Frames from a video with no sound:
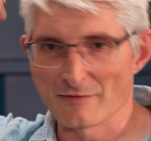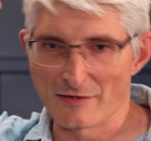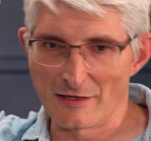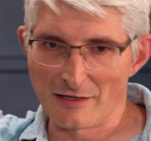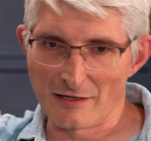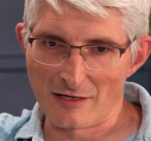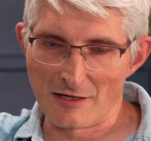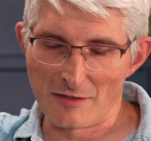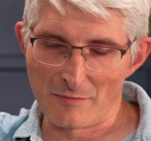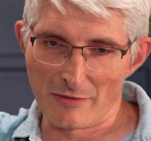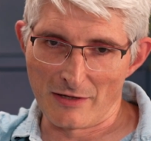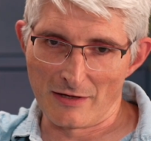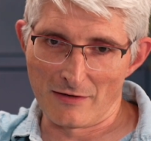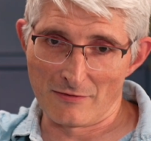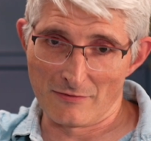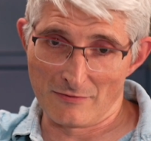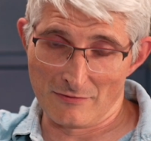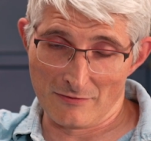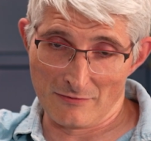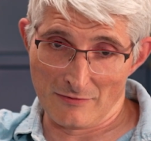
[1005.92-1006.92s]
thinking
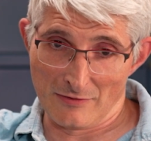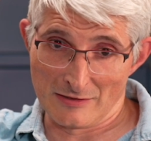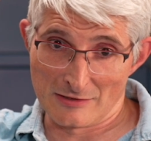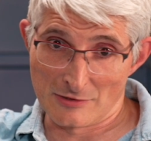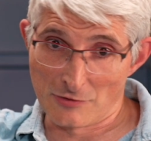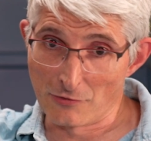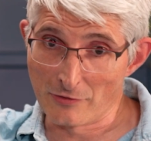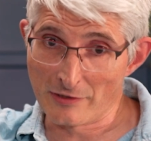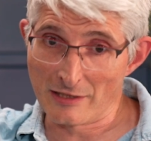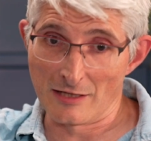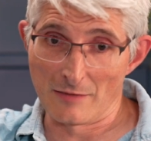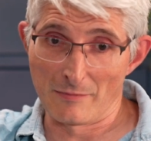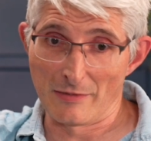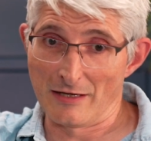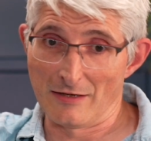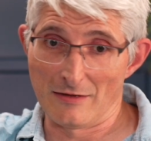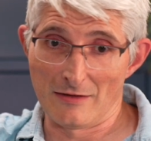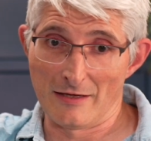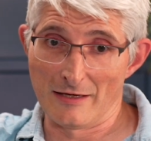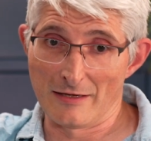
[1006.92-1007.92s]
about and talking
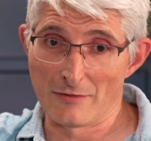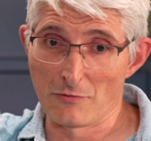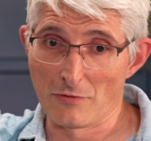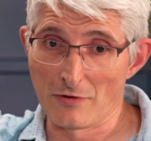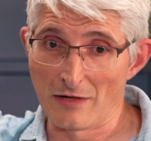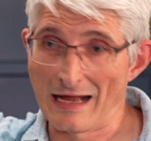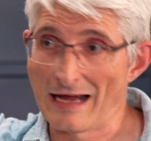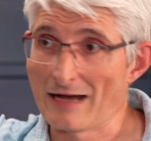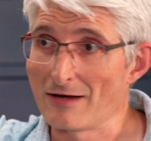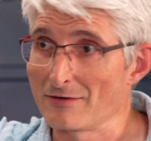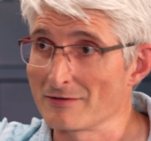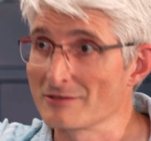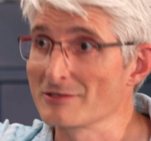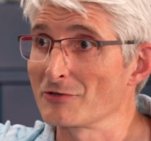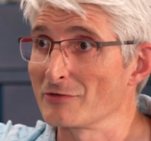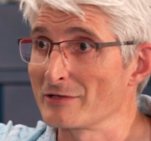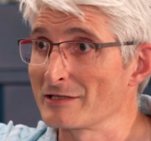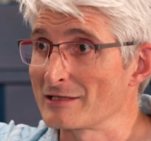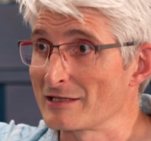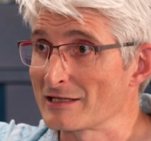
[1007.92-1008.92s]
about like what our
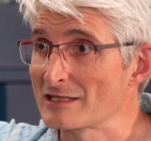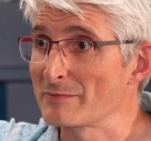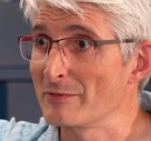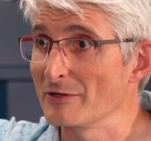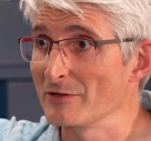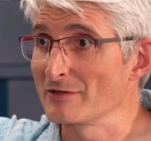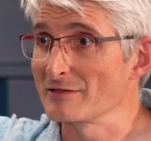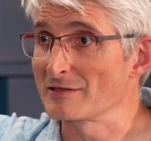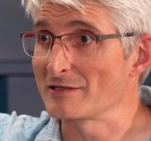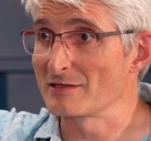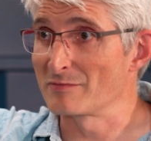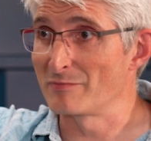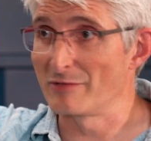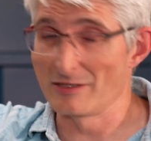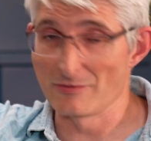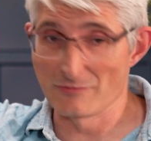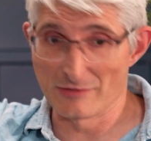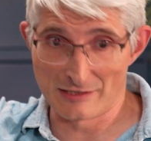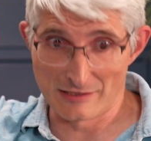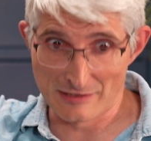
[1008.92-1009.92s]
joint experience has
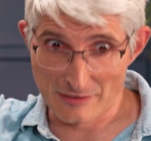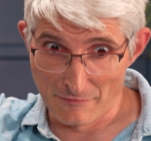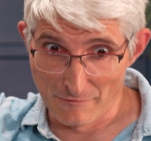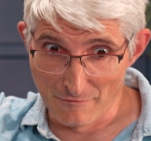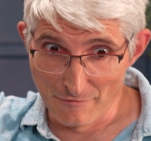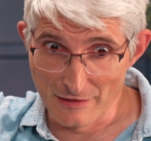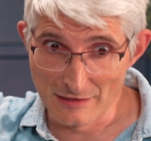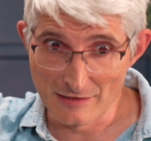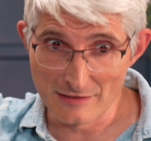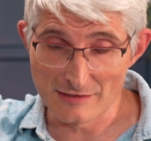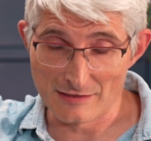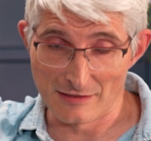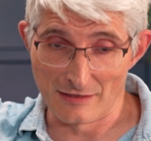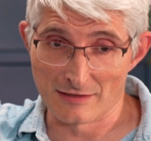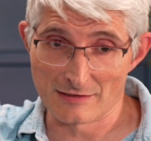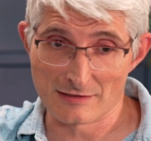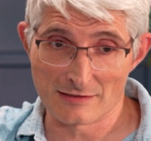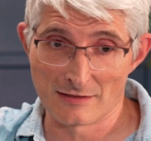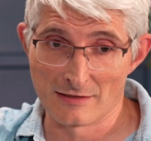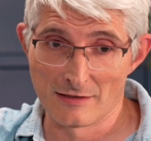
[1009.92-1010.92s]
been, which has convinced
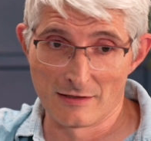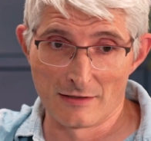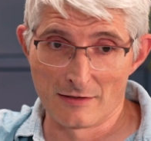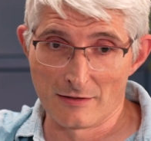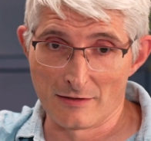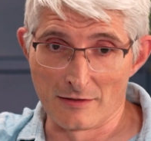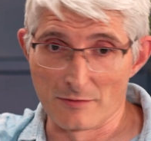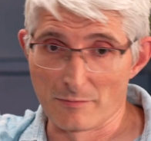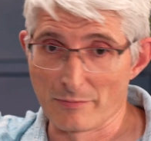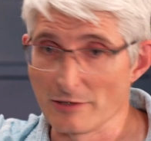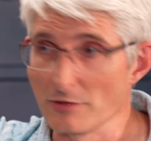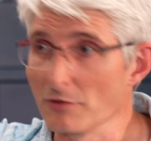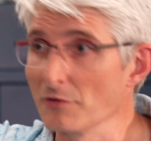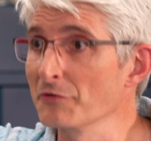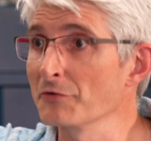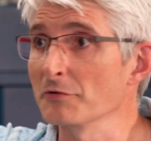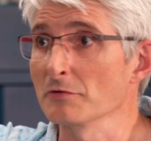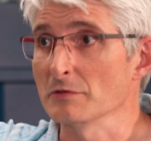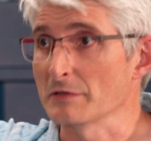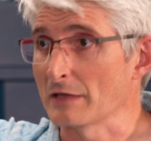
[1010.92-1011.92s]
us, you know,
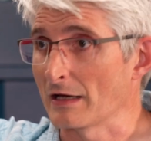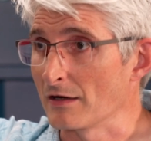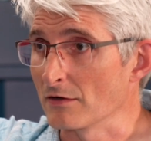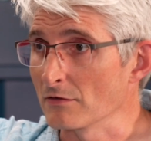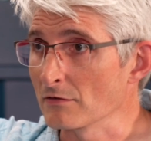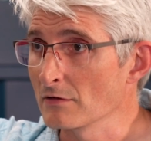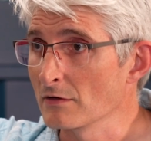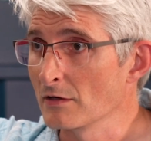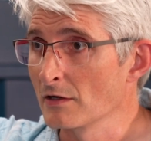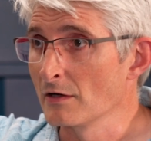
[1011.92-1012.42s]
beyond all doubt,